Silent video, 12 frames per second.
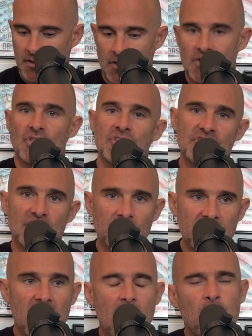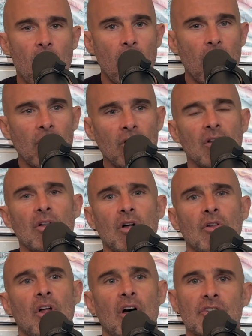So just to recap, all
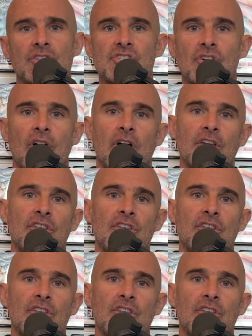along the song,